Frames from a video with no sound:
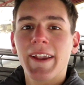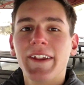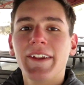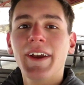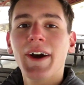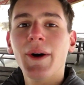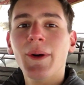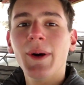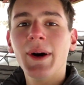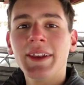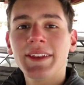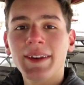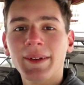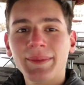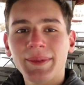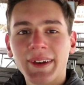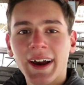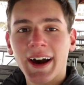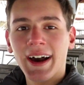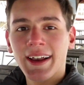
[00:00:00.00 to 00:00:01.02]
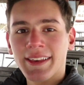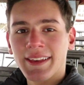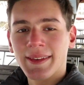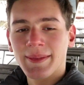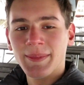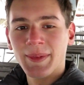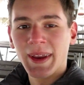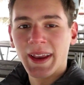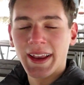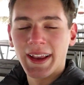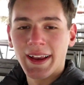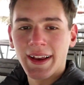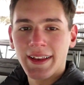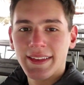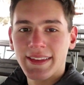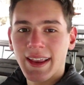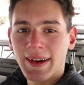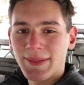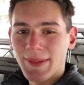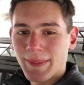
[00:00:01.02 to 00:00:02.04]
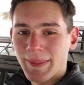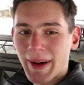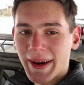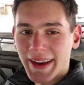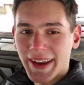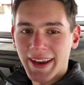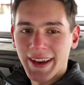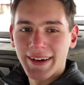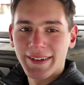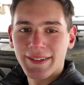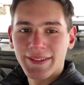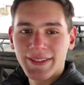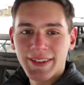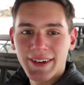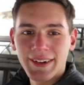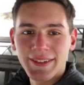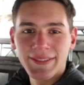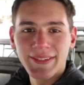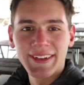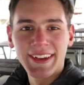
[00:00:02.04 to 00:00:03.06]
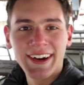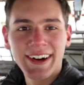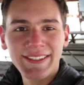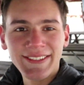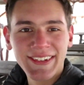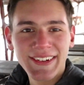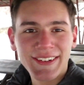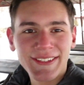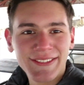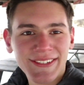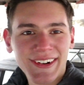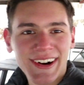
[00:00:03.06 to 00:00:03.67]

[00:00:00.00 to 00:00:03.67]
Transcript: Yo, what is up you guys? It's me, Devon back again with another video. I'm here with